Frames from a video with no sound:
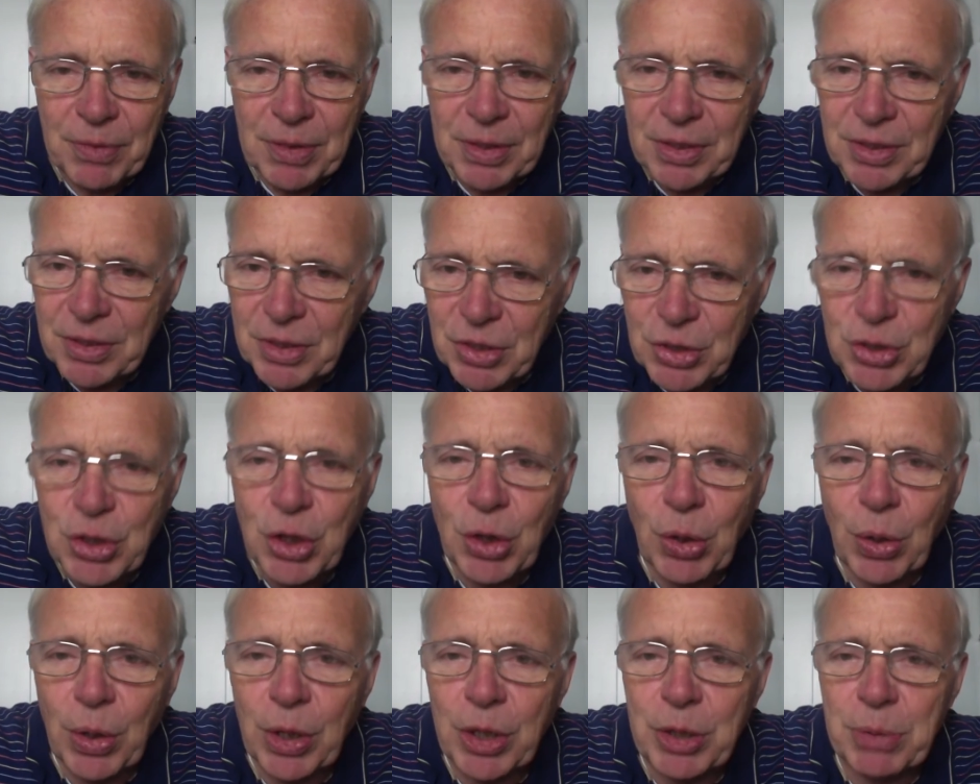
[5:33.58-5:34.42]

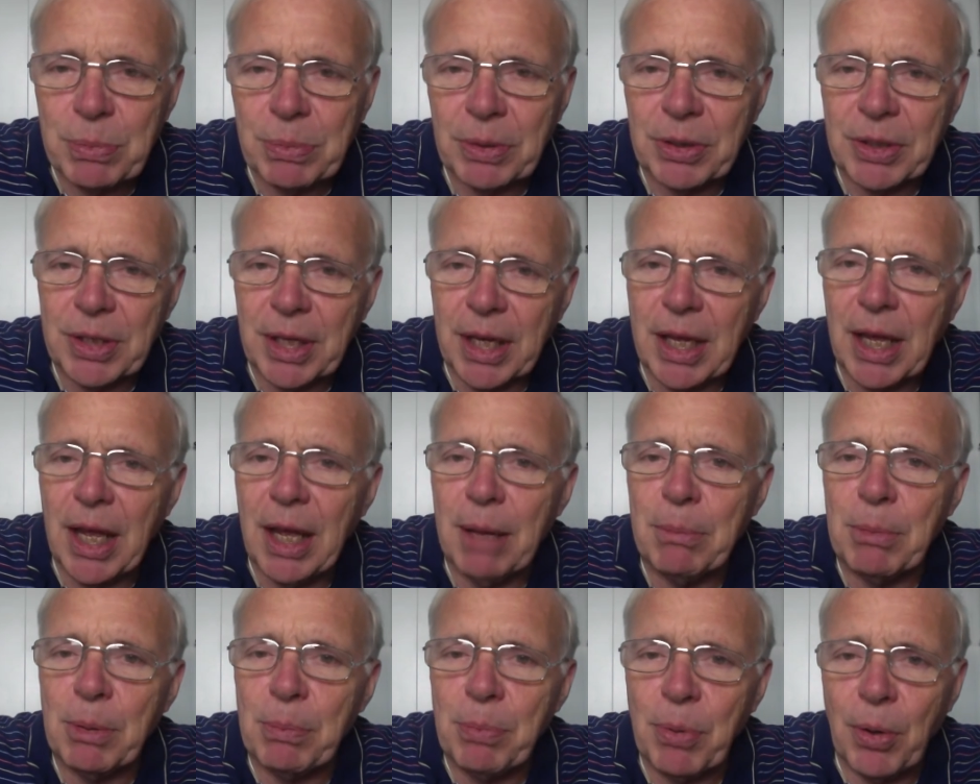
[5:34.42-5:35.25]
discouragement that
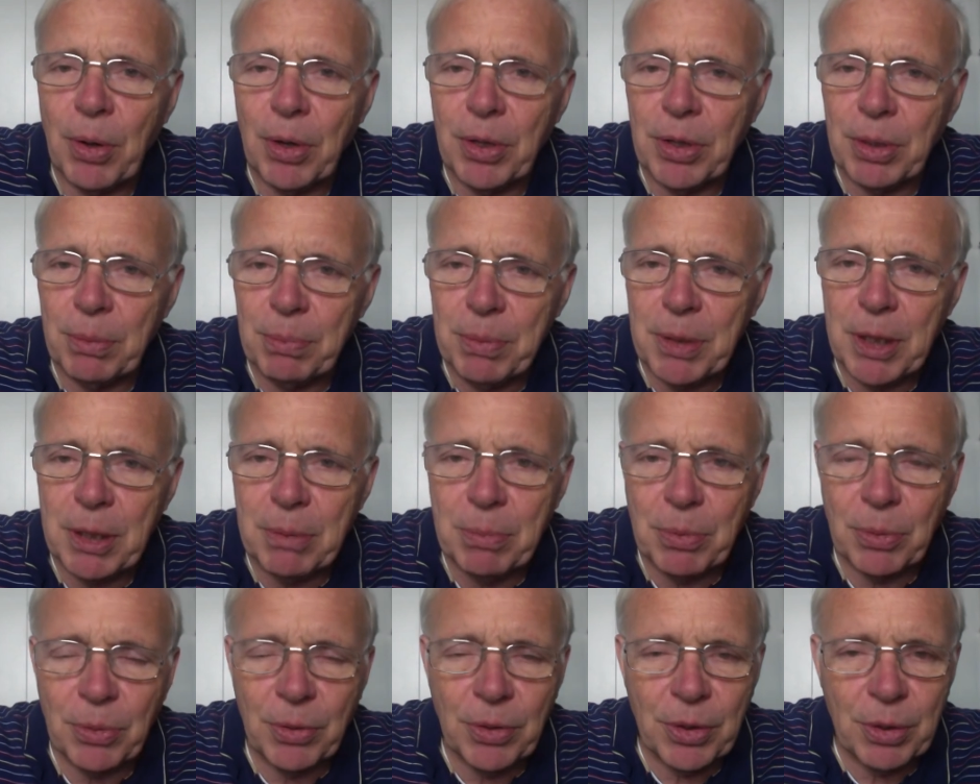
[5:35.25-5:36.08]
came upon the people.